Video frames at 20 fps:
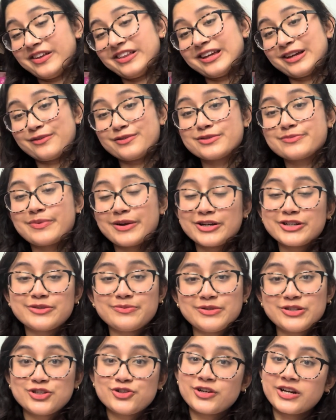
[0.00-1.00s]
like it was better to be
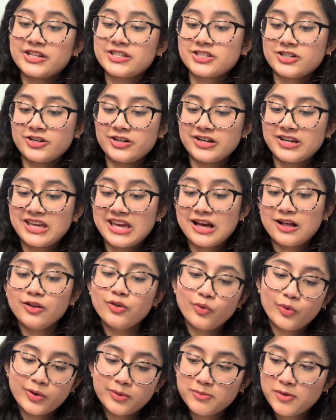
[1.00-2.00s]
stricter and get a
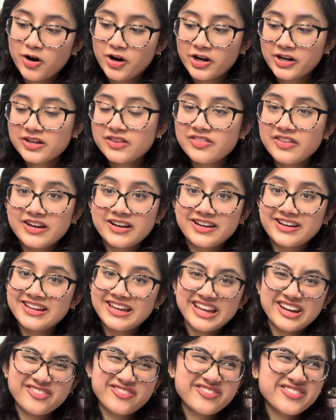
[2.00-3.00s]
lower mark than
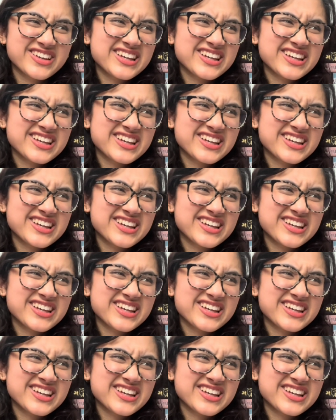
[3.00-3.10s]
kind of